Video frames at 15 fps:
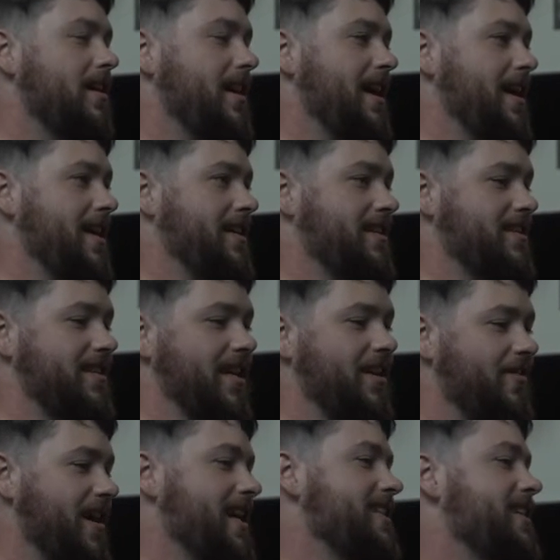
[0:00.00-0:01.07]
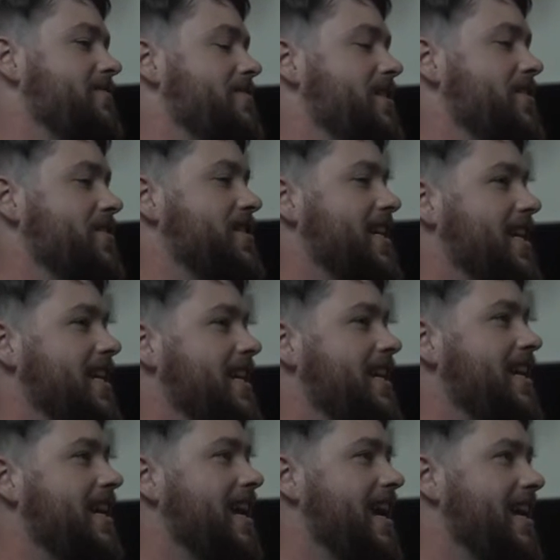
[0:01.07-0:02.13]
and interacting with your site,
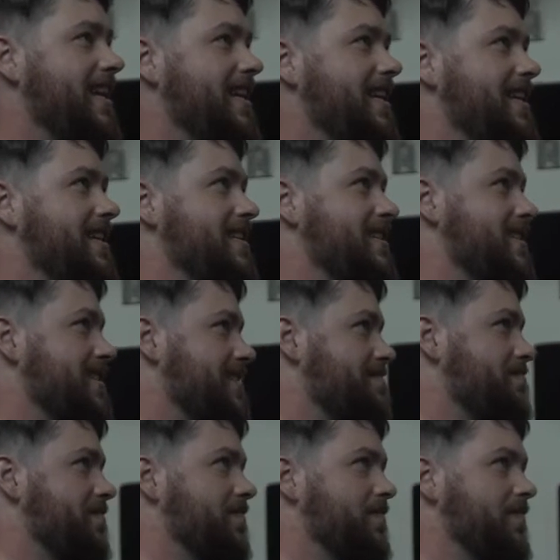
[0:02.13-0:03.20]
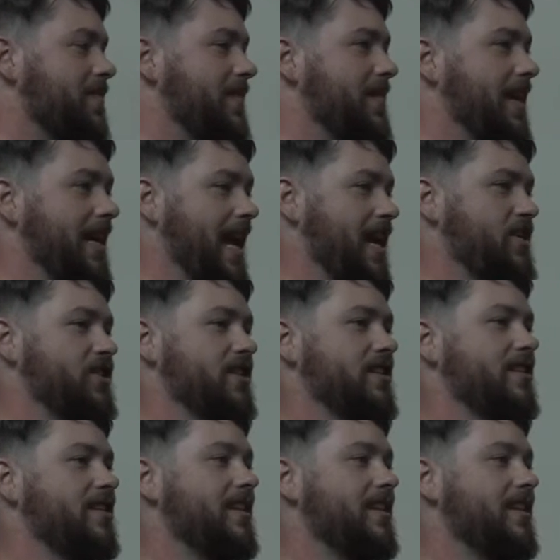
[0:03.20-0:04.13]
and it is an action.